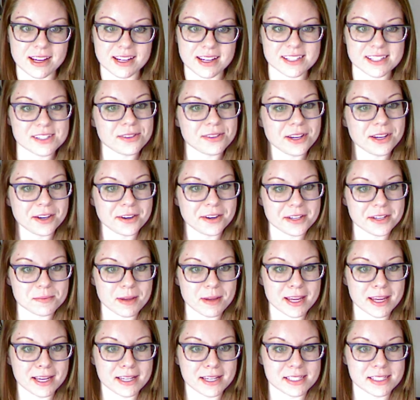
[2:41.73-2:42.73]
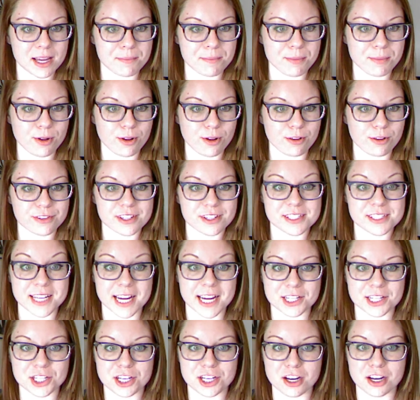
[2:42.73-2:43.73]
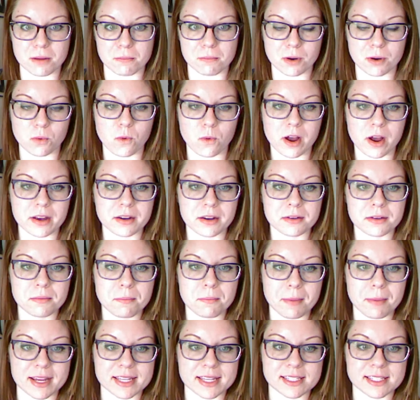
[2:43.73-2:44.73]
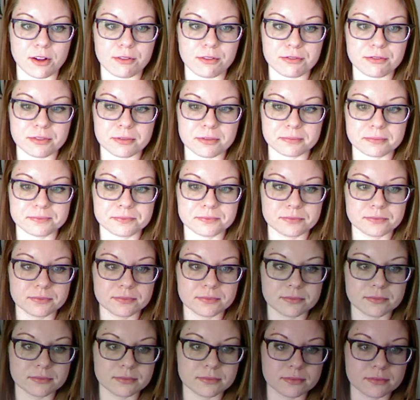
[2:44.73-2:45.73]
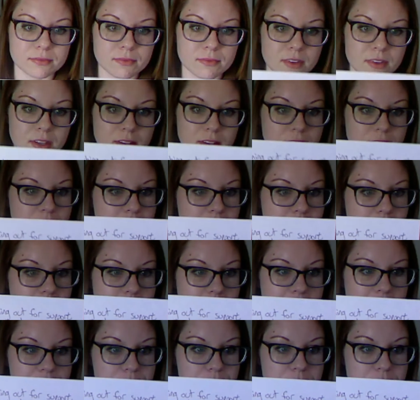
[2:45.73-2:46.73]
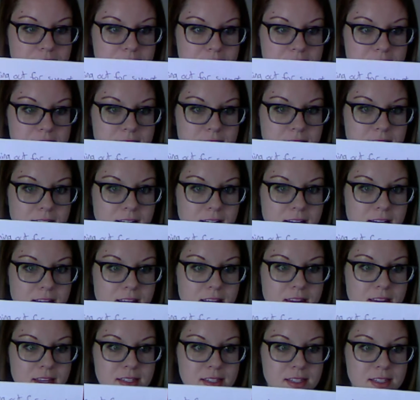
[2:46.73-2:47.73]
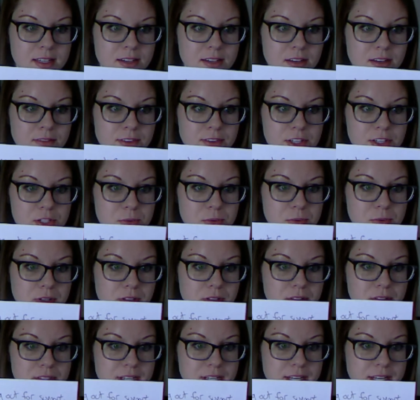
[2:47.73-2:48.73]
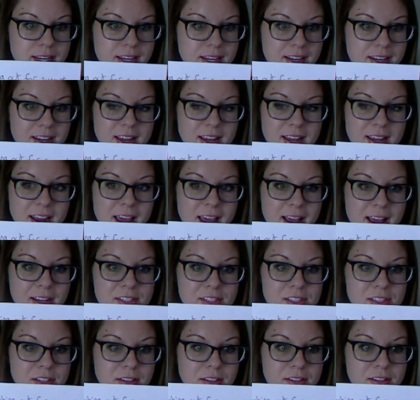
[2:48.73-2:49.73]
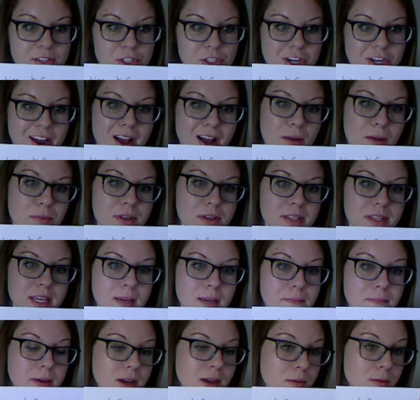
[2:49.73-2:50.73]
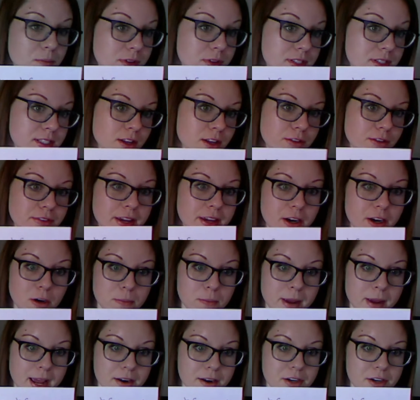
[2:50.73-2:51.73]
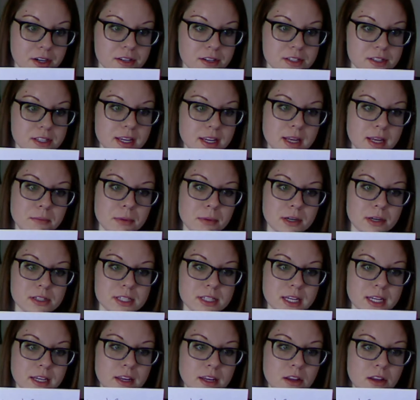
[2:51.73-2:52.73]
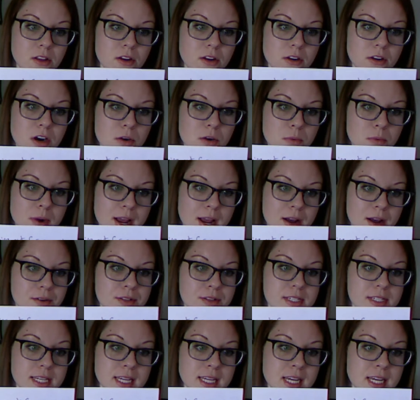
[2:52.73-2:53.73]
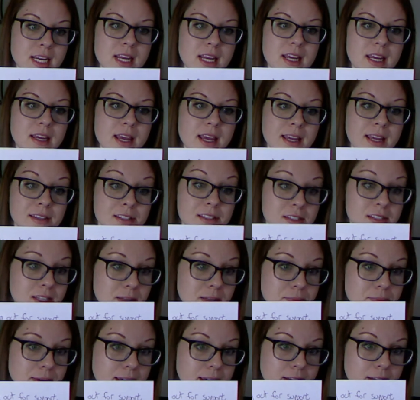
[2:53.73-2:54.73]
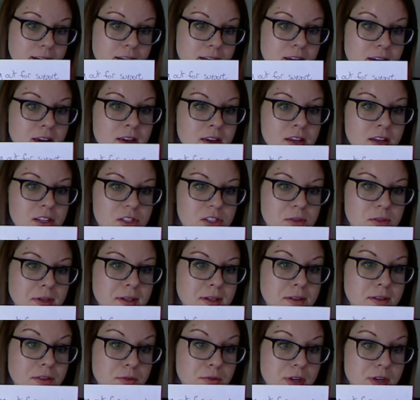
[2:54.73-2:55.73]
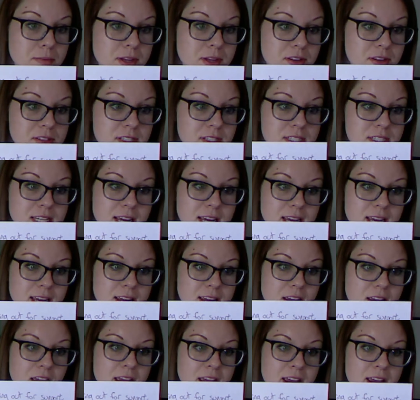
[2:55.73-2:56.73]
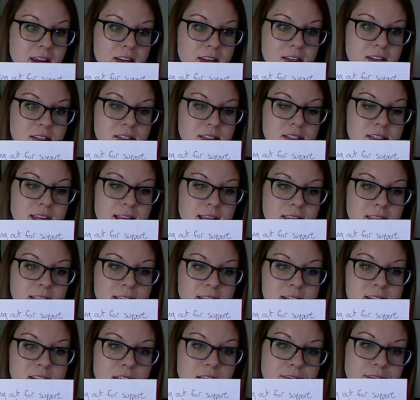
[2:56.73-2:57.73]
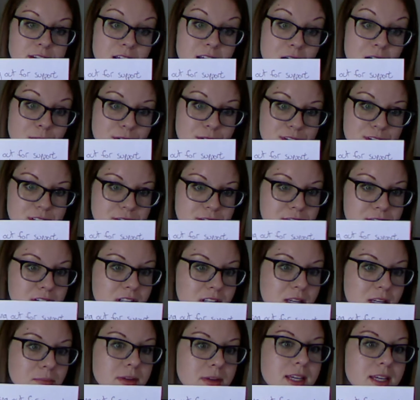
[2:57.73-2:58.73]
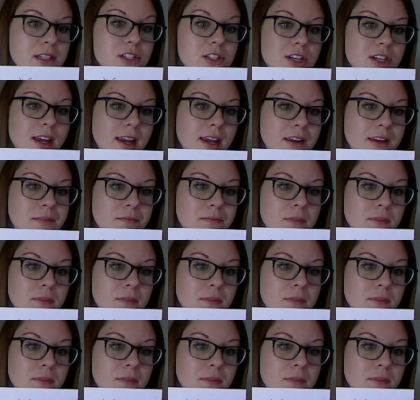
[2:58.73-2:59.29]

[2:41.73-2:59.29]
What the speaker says: So here is my example for section number 1, myself. As we can see, this individual did an excellent job with keeping up with self-care patterns, in particular around eating and sleeping. So 3 meals a day and at least 7 hours of sleep each night.